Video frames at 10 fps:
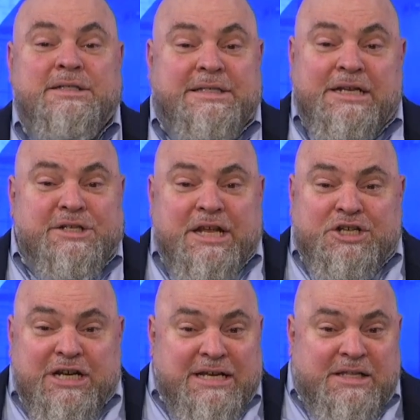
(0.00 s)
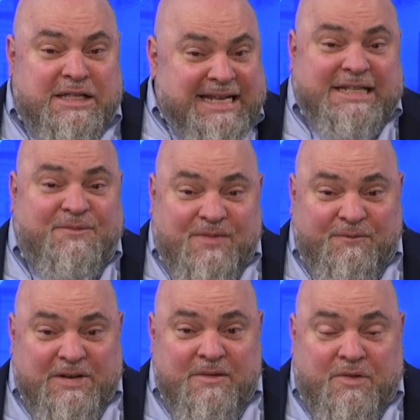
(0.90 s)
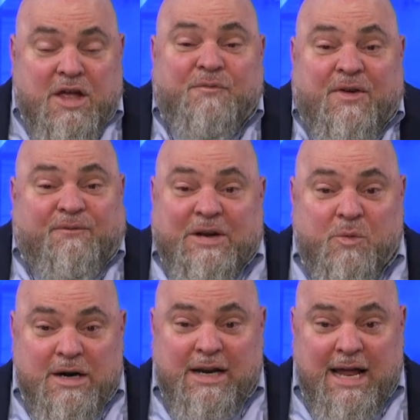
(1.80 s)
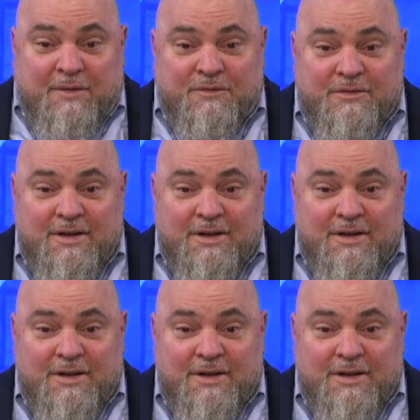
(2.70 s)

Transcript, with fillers: Did, did you did the 50 weren't enough?